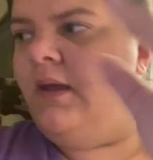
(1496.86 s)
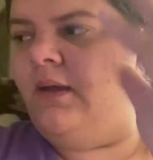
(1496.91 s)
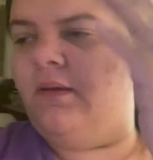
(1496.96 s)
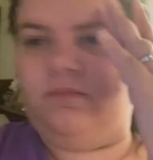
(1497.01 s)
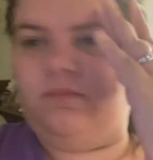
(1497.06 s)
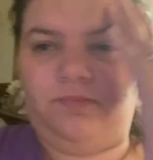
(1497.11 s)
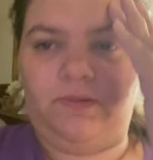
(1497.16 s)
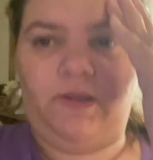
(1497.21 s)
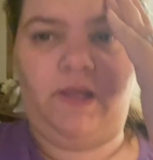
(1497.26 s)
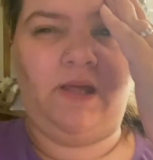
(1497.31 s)

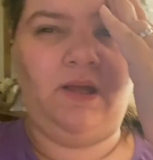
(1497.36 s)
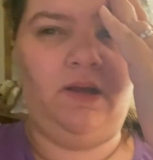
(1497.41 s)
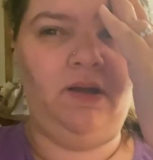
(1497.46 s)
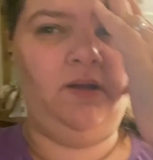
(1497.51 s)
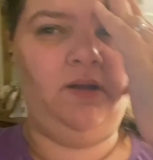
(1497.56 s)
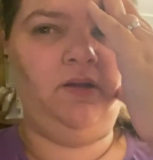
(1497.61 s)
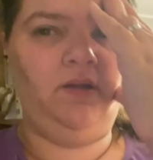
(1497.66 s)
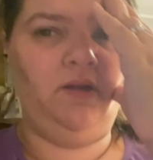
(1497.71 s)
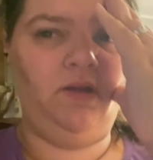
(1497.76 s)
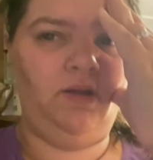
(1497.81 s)
Did
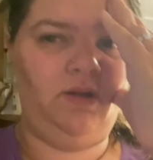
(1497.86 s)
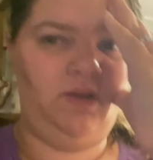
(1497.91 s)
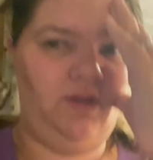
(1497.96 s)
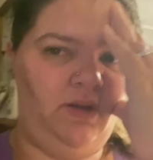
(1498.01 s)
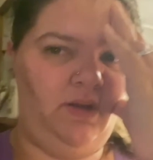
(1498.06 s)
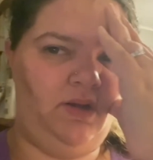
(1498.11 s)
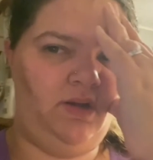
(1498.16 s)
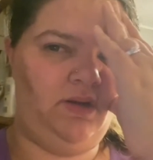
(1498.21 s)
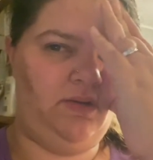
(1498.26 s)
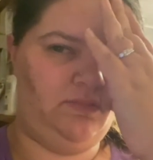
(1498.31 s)

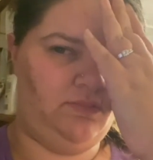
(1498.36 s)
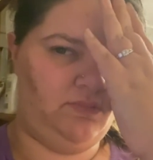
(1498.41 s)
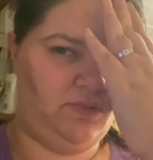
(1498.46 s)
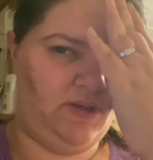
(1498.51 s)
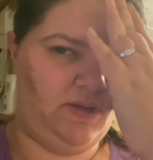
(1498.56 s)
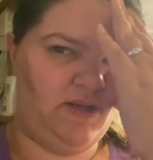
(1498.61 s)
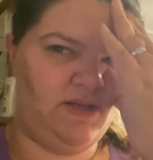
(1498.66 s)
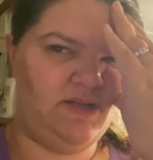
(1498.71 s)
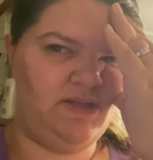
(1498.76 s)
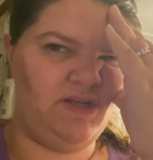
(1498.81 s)

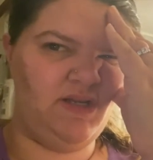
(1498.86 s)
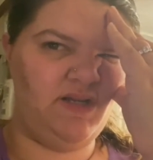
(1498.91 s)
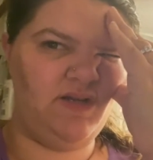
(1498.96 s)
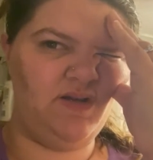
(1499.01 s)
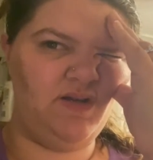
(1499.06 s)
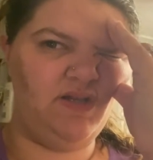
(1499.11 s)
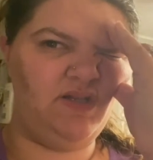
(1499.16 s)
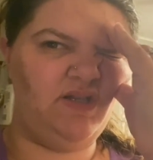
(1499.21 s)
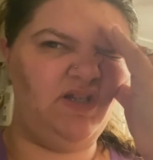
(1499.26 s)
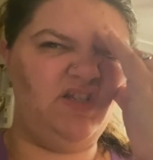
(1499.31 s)
I tell you
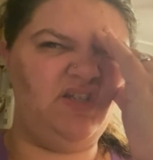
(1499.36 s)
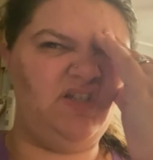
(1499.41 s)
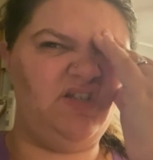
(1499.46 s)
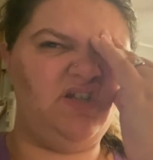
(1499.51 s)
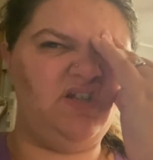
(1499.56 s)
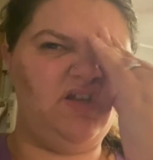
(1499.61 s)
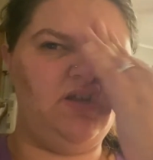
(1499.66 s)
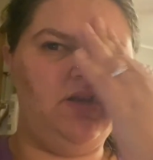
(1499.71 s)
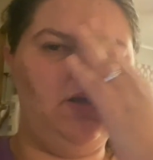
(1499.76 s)
guys yesterday?